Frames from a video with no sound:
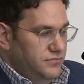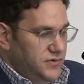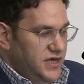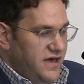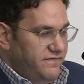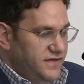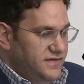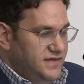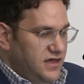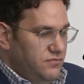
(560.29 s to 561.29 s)
you have the
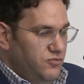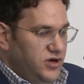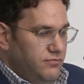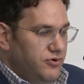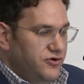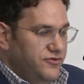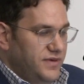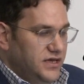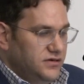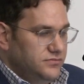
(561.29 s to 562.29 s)
same
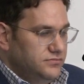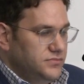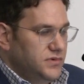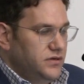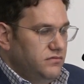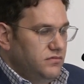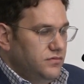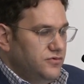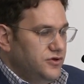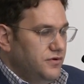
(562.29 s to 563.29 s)
reimbursement
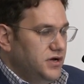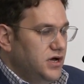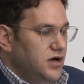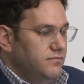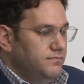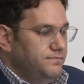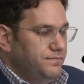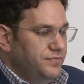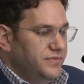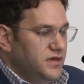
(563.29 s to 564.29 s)
showing up
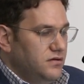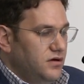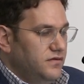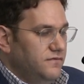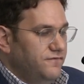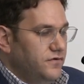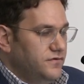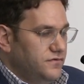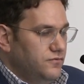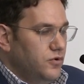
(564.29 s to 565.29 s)
on the
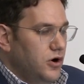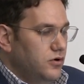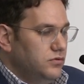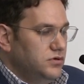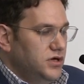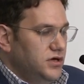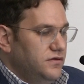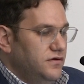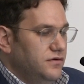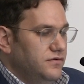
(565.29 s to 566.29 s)
first row.
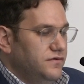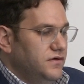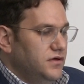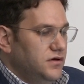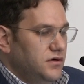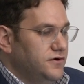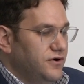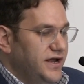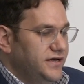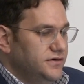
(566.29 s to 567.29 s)
There's the
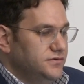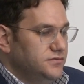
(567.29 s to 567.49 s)
credit.